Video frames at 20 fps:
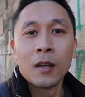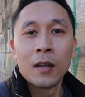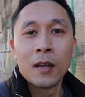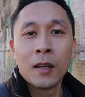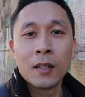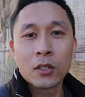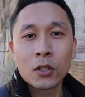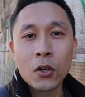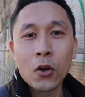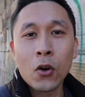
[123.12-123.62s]

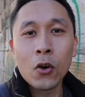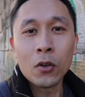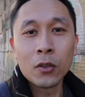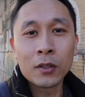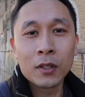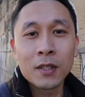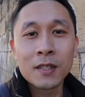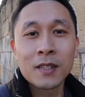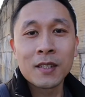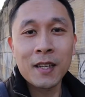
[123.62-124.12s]
It's
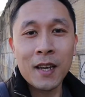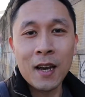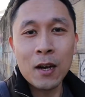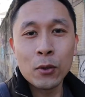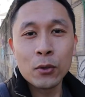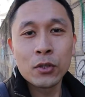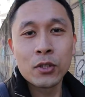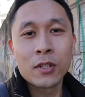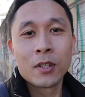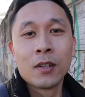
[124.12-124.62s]
called
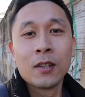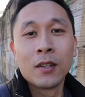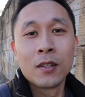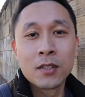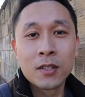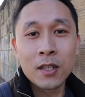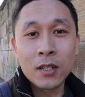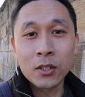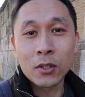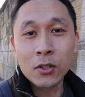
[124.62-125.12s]
scouse,
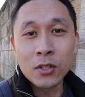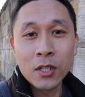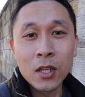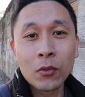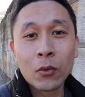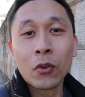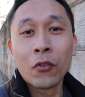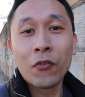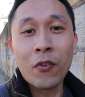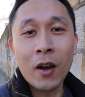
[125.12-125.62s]
so let's go see if
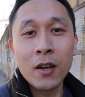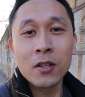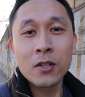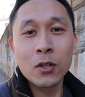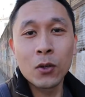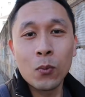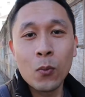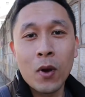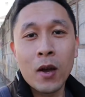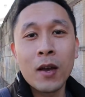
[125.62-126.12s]
we can find
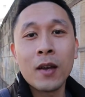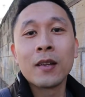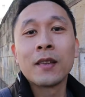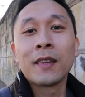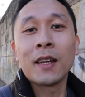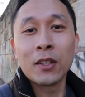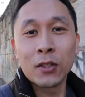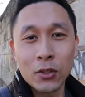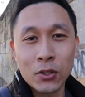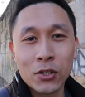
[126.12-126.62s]
somewhere
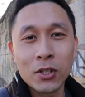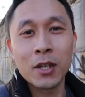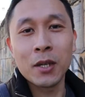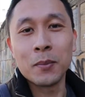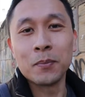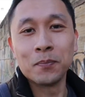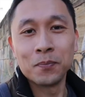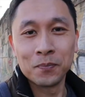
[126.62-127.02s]
that does it.